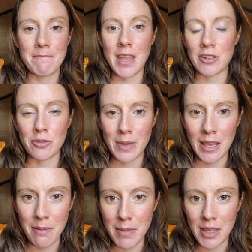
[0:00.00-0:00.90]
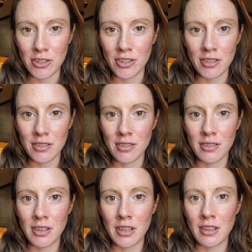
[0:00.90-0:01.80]
natural makeup meant just
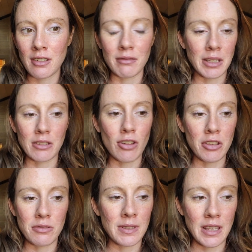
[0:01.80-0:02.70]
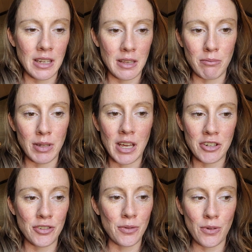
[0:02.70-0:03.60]
like not using any
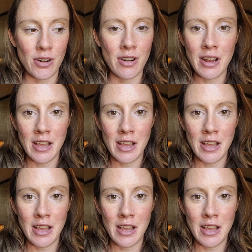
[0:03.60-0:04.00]
blush or